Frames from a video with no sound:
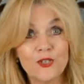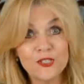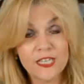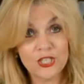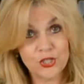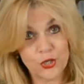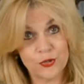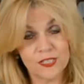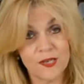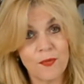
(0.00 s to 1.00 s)
new study
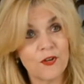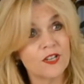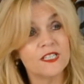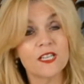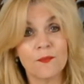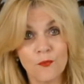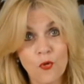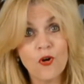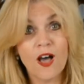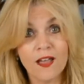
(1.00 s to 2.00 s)
shows that Americans are
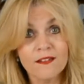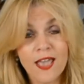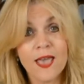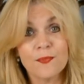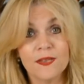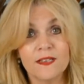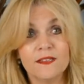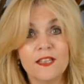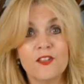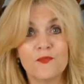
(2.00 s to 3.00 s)
more unhappy
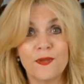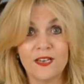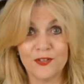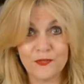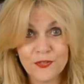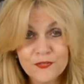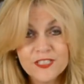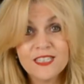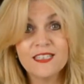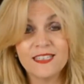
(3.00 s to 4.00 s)
than they've been in
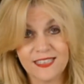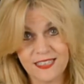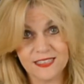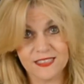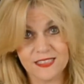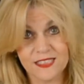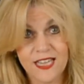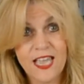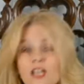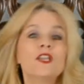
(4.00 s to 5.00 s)
50 years.
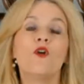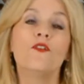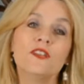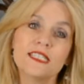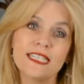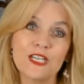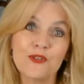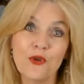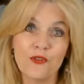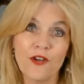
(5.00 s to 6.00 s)
Now, obviously,
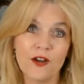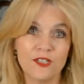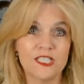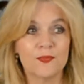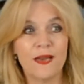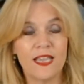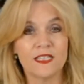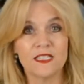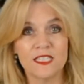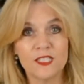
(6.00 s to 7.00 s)
coronavirus is
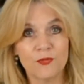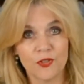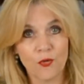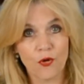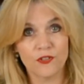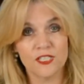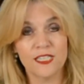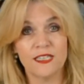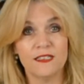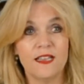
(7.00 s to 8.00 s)
playing to this with the
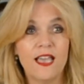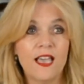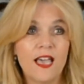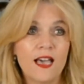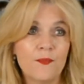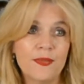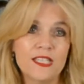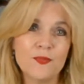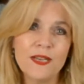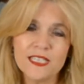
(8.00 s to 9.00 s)
quarantine, but
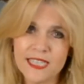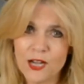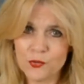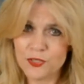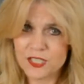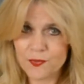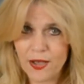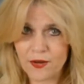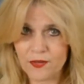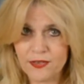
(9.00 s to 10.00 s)
there's been a downward
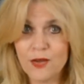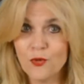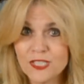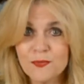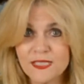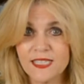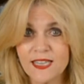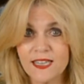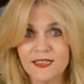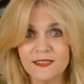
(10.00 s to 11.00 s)
spiral. And what's missing
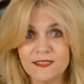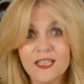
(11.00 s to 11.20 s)
here?